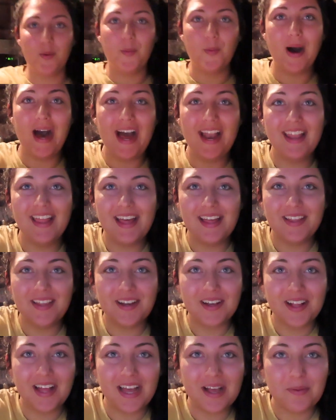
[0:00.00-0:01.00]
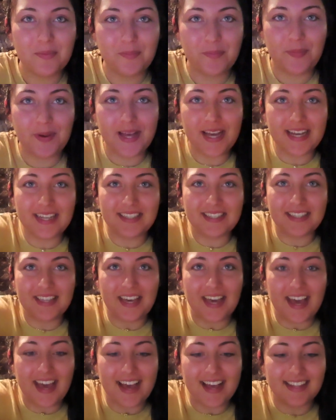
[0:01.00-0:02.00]
Why do they look like
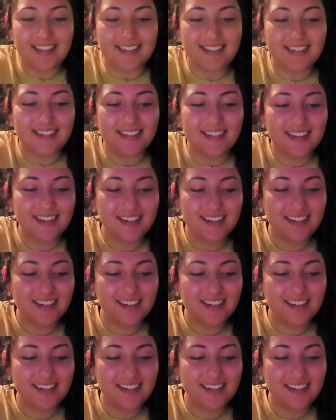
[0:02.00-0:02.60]
biscuits?